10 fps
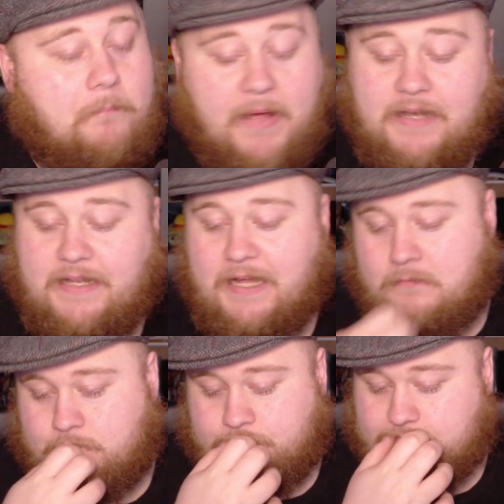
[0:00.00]
yeah,
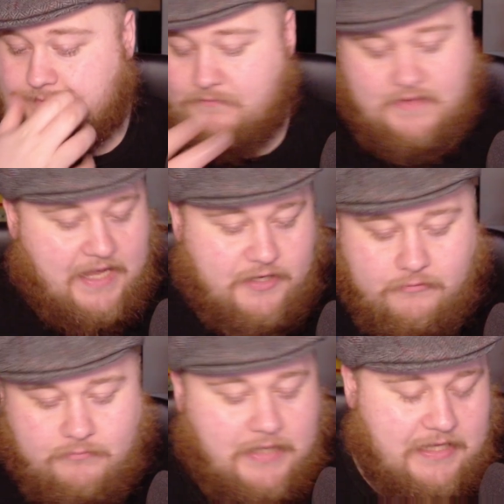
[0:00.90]
I
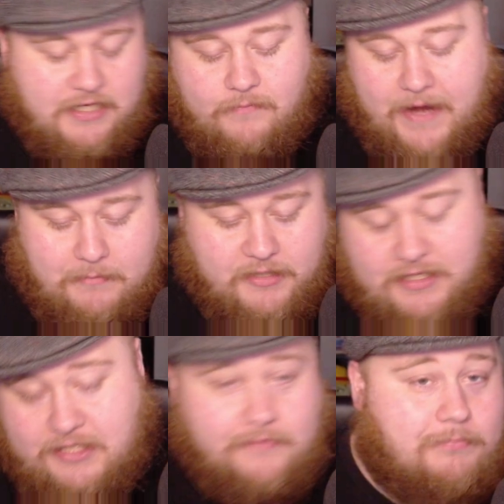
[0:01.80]
know a lot of rambling,
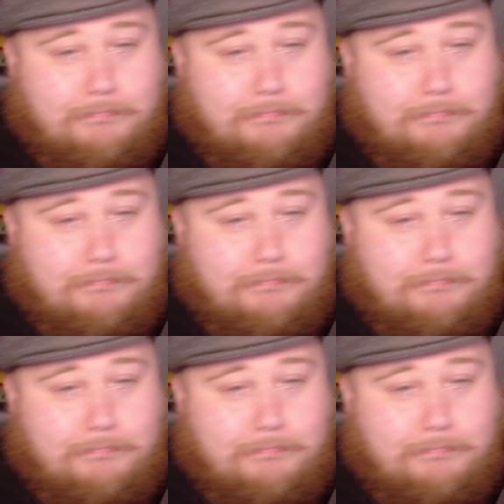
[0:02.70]
a lot of